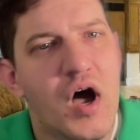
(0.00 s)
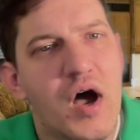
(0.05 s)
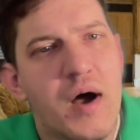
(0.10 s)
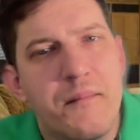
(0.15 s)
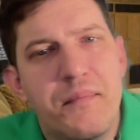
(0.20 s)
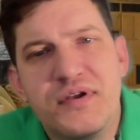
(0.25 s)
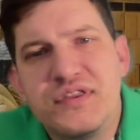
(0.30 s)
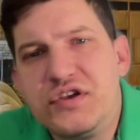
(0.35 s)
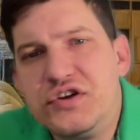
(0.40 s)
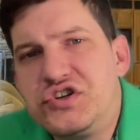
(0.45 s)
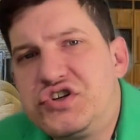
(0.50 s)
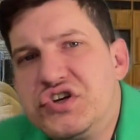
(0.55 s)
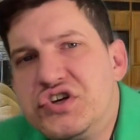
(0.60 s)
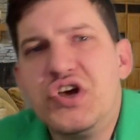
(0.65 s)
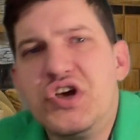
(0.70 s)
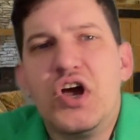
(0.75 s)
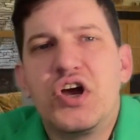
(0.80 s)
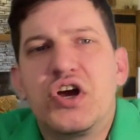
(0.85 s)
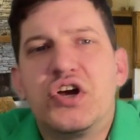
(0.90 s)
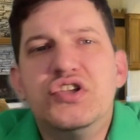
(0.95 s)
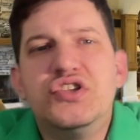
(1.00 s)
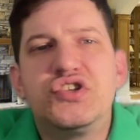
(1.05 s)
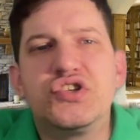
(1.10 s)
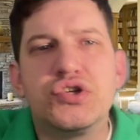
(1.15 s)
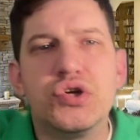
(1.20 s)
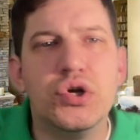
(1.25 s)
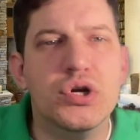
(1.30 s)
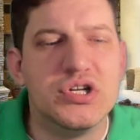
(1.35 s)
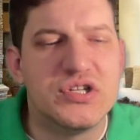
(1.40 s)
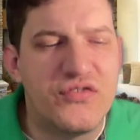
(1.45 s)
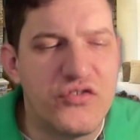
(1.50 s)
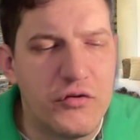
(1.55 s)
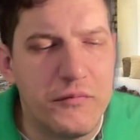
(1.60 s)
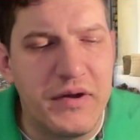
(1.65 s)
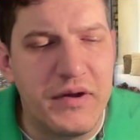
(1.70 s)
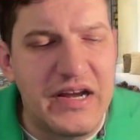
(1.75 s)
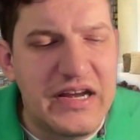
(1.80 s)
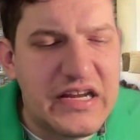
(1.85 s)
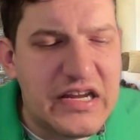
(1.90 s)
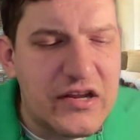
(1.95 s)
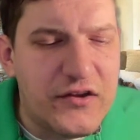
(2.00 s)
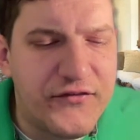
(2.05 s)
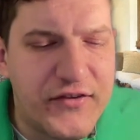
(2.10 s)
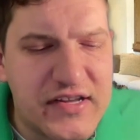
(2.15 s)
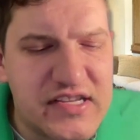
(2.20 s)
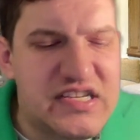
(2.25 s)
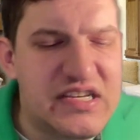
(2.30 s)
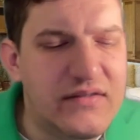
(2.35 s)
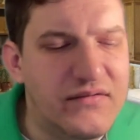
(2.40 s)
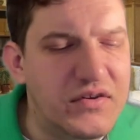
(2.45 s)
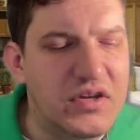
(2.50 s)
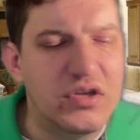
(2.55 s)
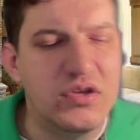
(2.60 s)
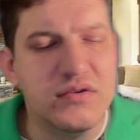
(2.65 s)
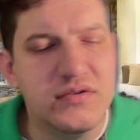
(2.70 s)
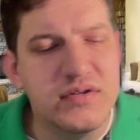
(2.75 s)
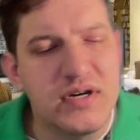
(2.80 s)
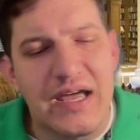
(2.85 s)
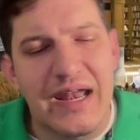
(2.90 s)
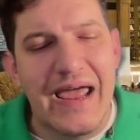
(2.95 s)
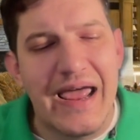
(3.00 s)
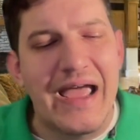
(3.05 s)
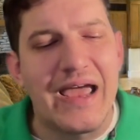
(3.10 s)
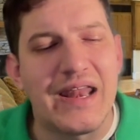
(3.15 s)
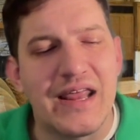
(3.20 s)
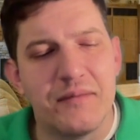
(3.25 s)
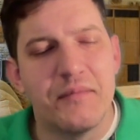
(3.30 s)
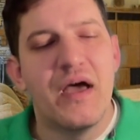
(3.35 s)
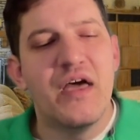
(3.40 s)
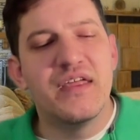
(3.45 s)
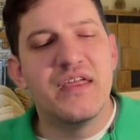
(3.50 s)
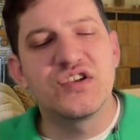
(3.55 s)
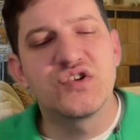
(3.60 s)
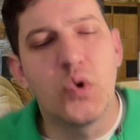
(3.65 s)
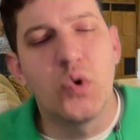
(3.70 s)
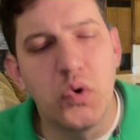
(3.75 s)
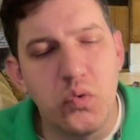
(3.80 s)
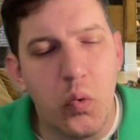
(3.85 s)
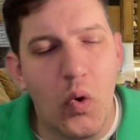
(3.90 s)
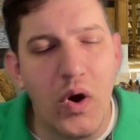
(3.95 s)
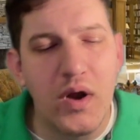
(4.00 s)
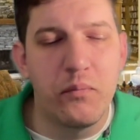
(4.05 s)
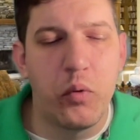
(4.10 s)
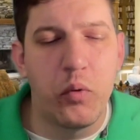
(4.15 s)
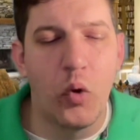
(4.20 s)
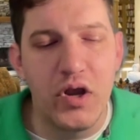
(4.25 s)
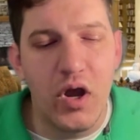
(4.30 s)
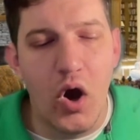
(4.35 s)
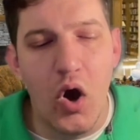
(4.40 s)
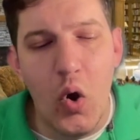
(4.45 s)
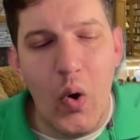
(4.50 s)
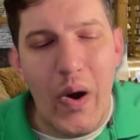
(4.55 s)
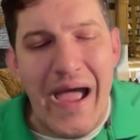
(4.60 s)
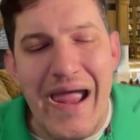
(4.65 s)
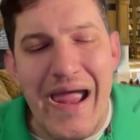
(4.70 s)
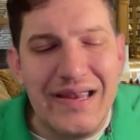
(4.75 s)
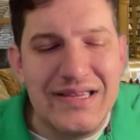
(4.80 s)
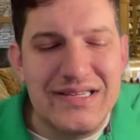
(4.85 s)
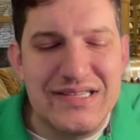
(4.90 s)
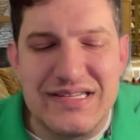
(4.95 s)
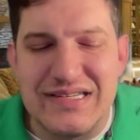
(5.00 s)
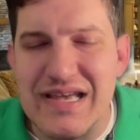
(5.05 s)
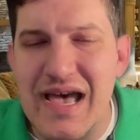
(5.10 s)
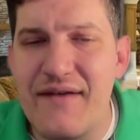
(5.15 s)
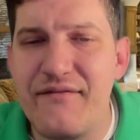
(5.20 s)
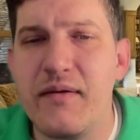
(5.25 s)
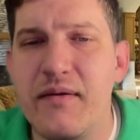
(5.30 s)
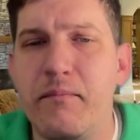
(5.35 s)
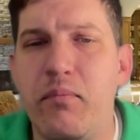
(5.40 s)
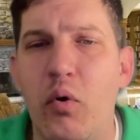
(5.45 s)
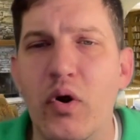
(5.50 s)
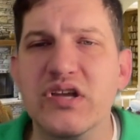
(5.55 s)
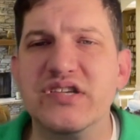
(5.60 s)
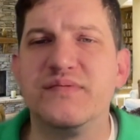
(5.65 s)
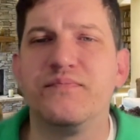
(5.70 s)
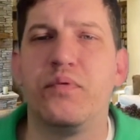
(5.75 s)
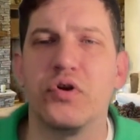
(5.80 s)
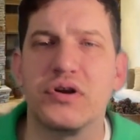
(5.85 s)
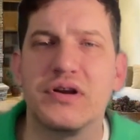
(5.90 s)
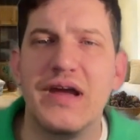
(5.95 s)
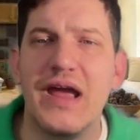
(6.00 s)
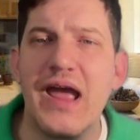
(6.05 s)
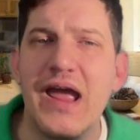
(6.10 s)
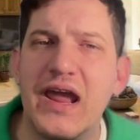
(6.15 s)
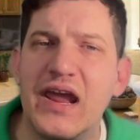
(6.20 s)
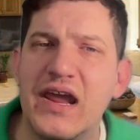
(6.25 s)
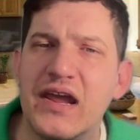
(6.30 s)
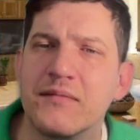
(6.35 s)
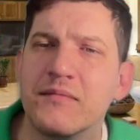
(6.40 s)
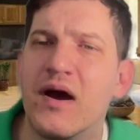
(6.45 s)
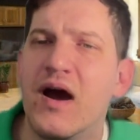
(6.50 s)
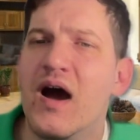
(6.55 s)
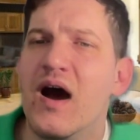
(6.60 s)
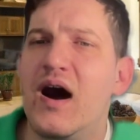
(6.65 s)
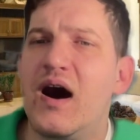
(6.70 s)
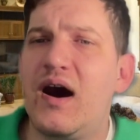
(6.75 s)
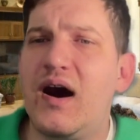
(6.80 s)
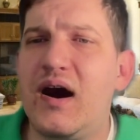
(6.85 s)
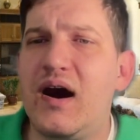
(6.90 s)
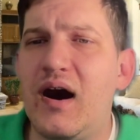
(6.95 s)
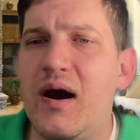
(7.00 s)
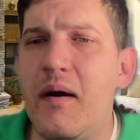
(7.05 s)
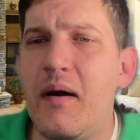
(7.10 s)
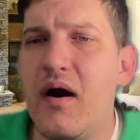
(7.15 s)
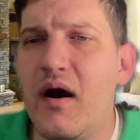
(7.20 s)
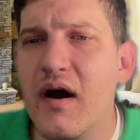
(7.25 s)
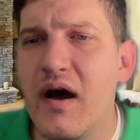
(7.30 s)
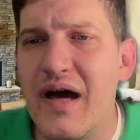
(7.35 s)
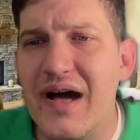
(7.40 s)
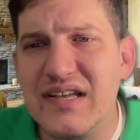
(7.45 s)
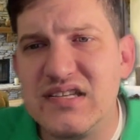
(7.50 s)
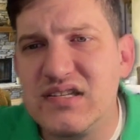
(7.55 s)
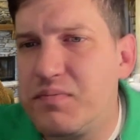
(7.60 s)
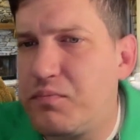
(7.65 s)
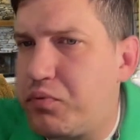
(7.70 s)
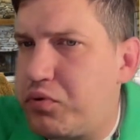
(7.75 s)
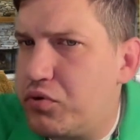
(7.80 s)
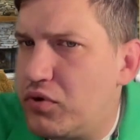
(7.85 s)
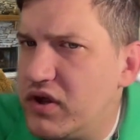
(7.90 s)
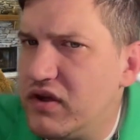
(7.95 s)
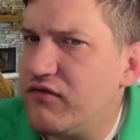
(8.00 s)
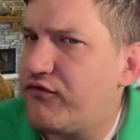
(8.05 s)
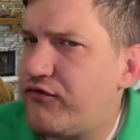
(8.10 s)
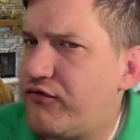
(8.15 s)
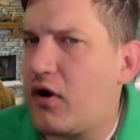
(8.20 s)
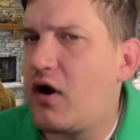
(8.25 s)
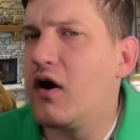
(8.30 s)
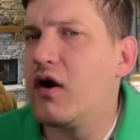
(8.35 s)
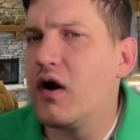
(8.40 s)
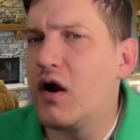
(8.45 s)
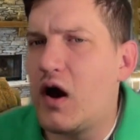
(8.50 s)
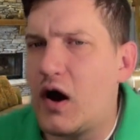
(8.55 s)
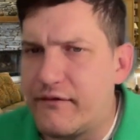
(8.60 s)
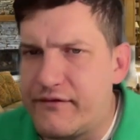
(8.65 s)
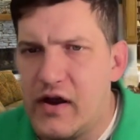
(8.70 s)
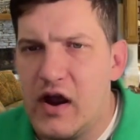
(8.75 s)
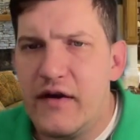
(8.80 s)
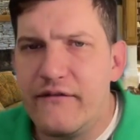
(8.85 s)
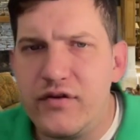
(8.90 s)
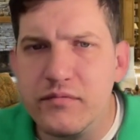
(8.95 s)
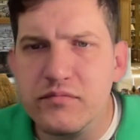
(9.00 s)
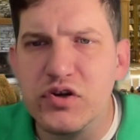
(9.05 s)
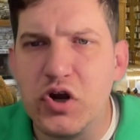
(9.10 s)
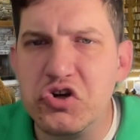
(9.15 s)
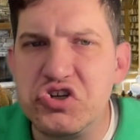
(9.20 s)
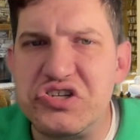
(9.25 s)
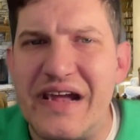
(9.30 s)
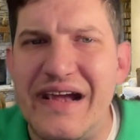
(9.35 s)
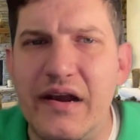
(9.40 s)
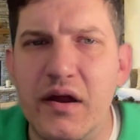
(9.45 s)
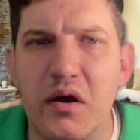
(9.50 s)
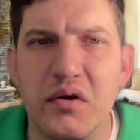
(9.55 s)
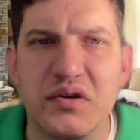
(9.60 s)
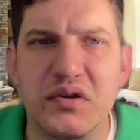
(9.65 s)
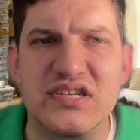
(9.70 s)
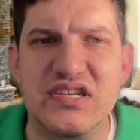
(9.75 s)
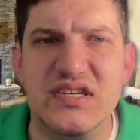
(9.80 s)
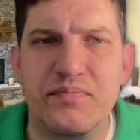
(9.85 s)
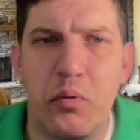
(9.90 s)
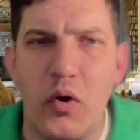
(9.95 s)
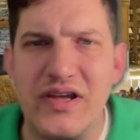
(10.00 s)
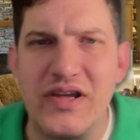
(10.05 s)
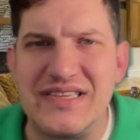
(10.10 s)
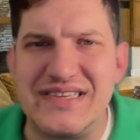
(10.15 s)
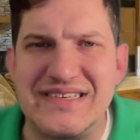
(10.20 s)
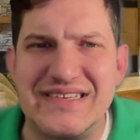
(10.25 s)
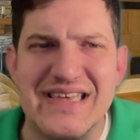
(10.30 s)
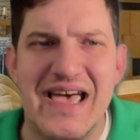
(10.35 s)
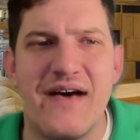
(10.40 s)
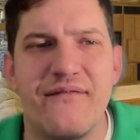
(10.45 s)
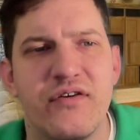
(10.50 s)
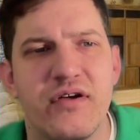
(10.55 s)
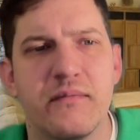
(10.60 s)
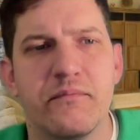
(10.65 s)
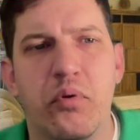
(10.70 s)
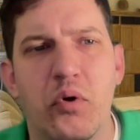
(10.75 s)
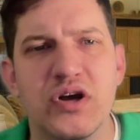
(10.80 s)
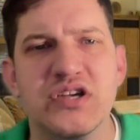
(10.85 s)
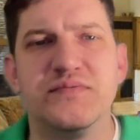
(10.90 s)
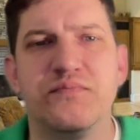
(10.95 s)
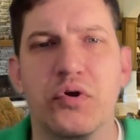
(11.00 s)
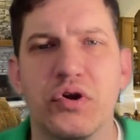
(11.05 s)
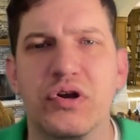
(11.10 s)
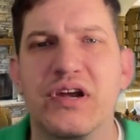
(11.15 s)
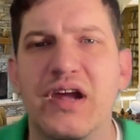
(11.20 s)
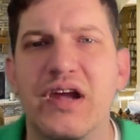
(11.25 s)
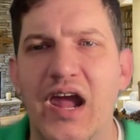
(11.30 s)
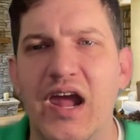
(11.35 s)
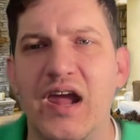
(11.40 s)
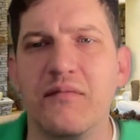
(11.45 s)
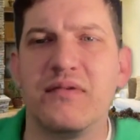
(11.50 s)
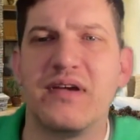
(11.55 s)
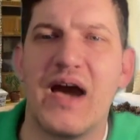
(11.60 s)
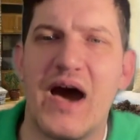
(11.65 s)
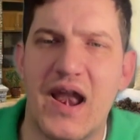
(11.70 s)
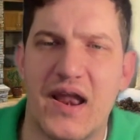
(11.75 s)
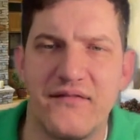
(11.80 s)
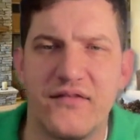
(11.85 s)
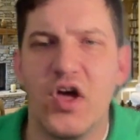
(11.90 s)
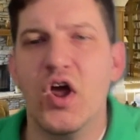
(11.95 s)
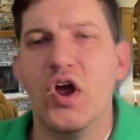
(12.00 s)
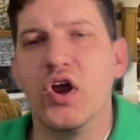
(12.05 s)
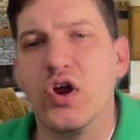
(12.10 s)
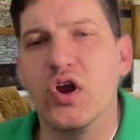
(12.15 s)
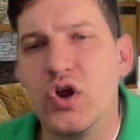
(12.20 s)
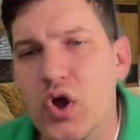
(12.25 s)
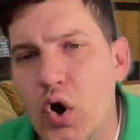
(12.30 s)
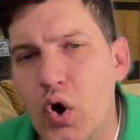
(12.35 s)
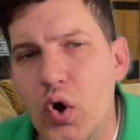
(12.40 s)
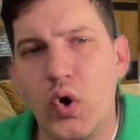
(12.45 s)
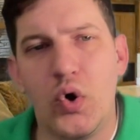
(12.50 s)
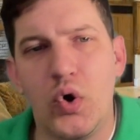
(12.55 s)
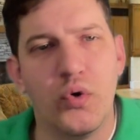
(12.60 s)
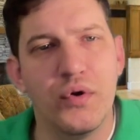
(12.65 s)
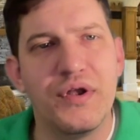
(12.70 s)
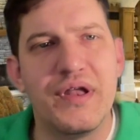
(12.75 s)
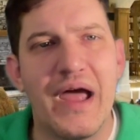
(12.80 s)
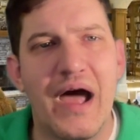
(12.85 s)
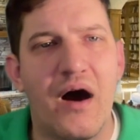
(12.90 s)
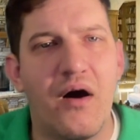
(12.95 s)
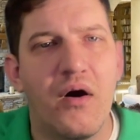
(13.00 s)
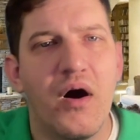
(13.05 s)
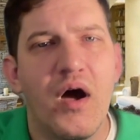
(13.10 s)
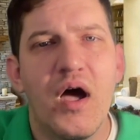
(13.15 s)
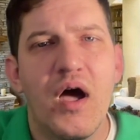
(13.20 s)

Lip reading: But there's just concerns for me defensively. You look at A&M, they scored 1.087 points per game. That's pretty far off from Coach Nate Oates' 0.7 points per game kind of goal. Now,